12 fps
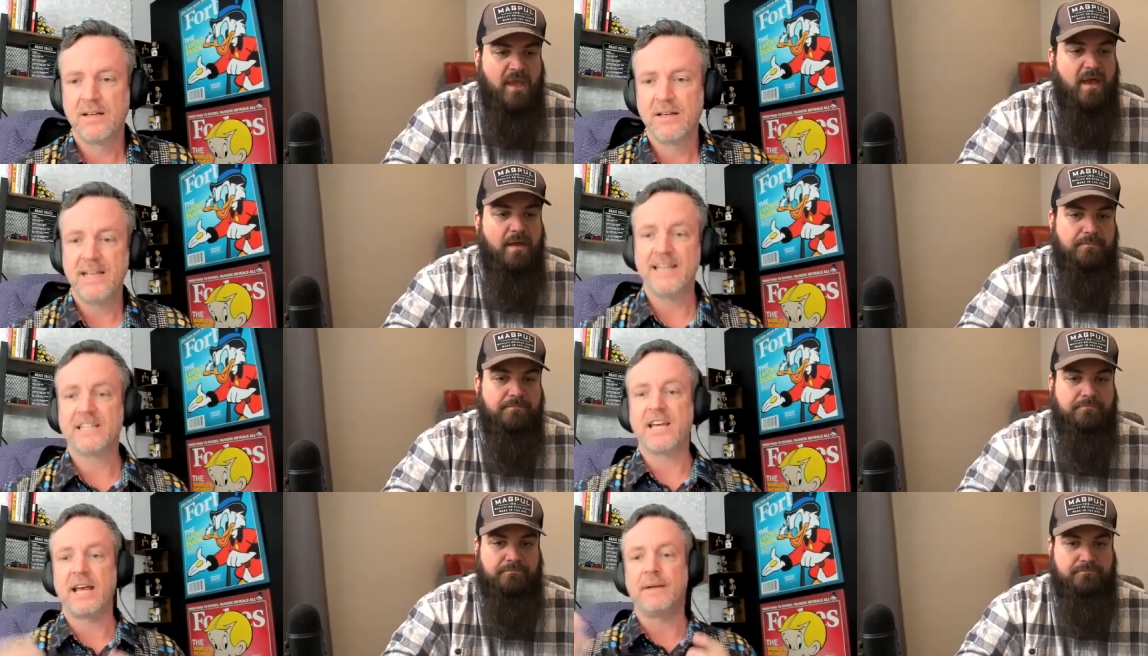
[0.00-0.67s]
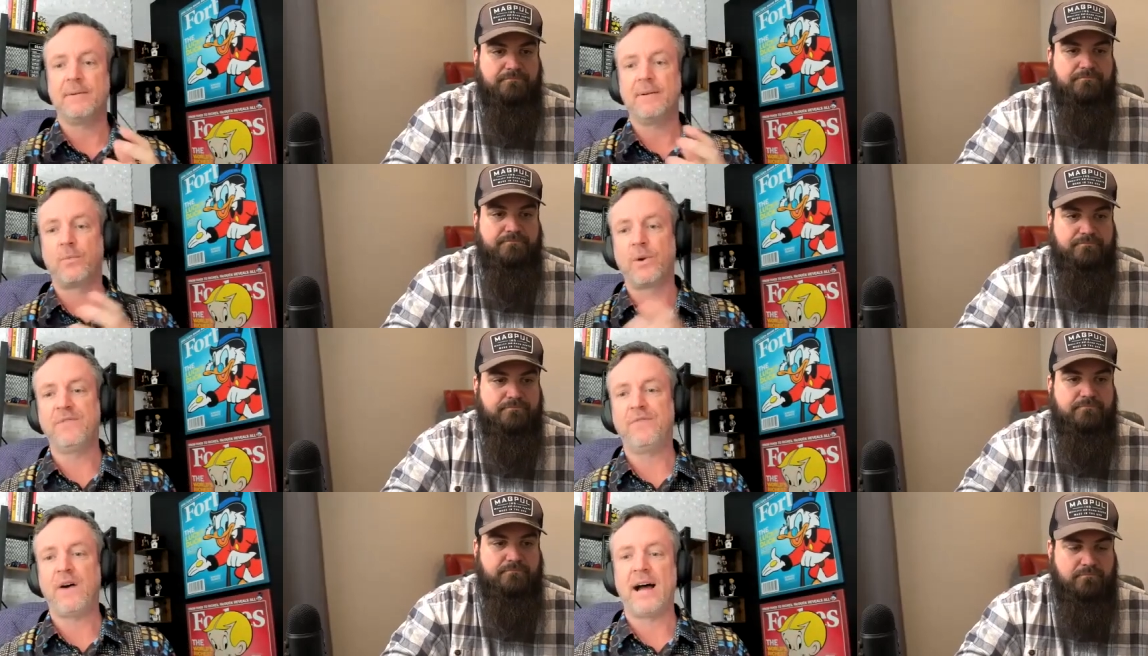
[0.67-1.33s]
Speaker 1: Yeah. It's a
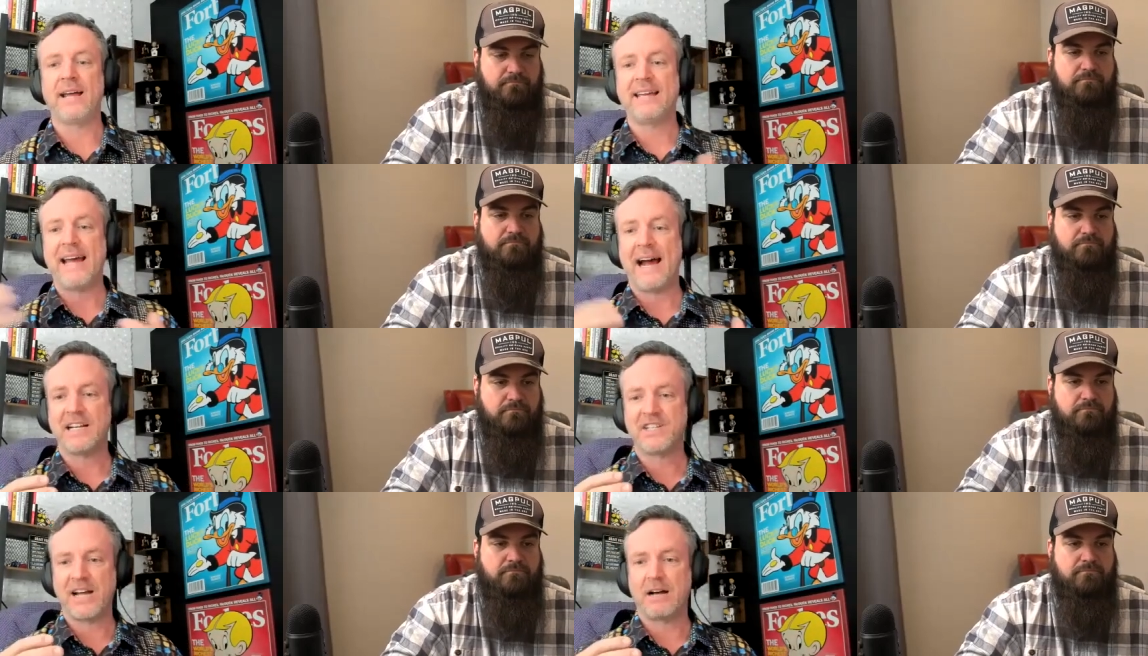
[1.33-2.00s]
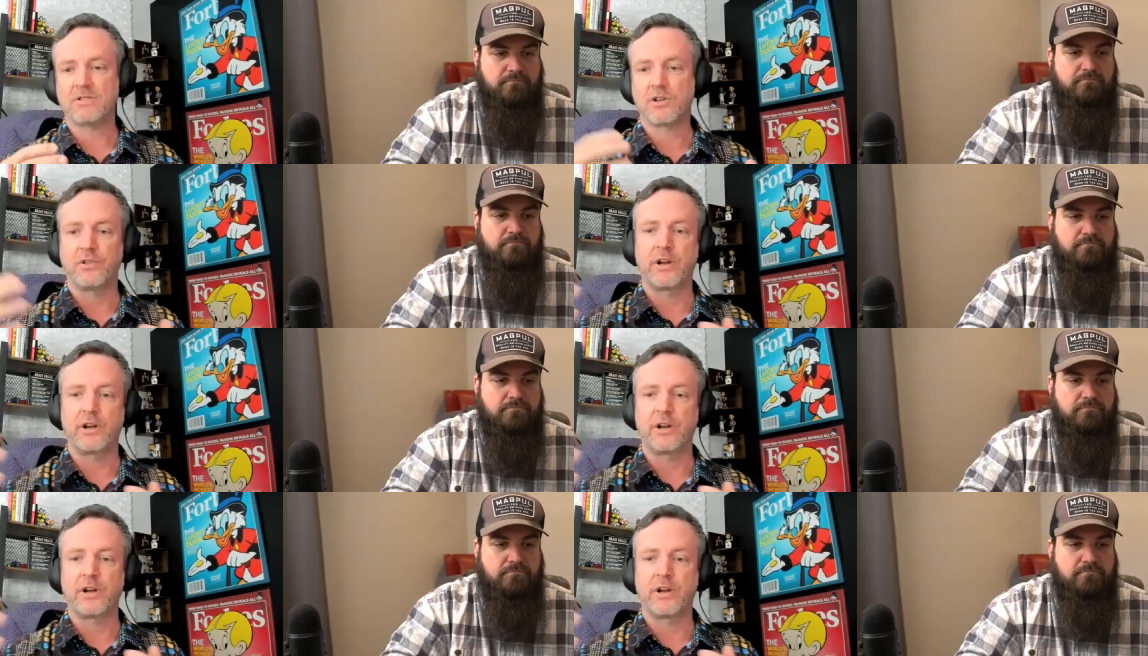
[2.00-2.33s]
refi cash out. So